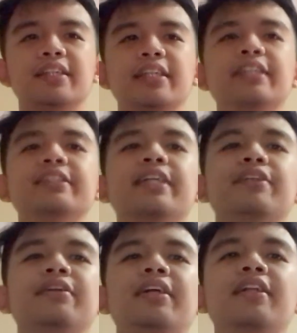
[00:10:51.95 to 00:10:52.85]
In
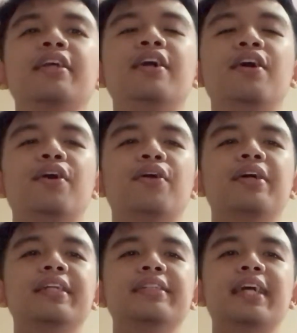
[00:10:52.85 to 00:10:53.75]
general,
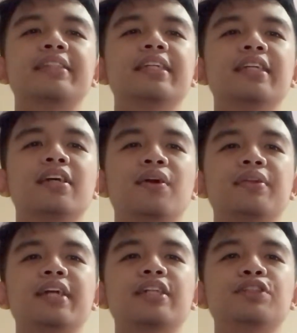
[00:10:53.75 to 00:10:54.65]
organizing the
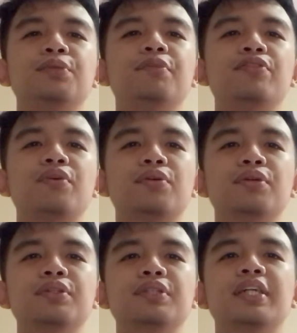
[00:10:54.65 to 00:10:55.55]
content should be
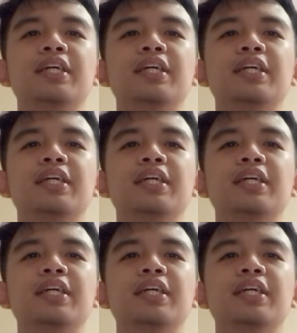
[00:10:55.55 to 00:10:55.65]
focused